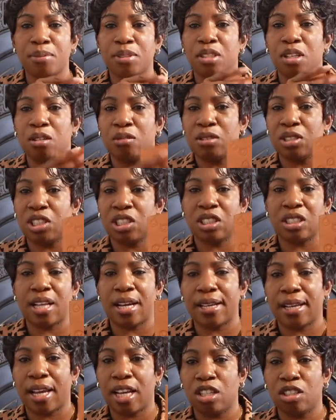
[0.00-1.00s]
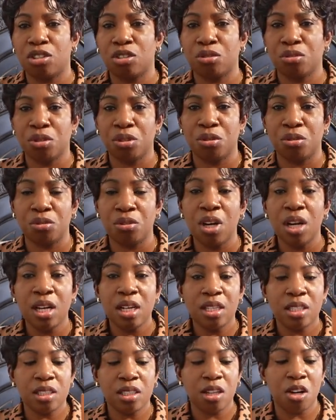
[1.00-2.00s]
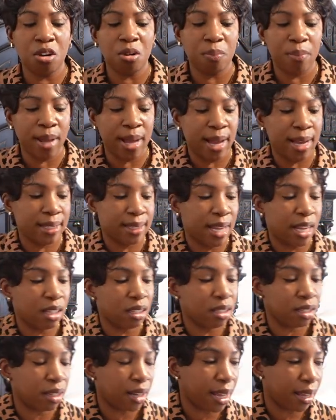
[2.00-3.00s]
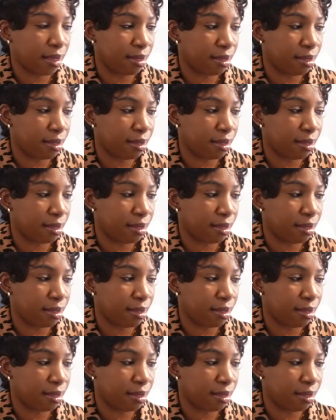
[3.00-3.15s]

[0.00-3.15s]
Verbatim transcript: So it was just like a true tote bag that looked like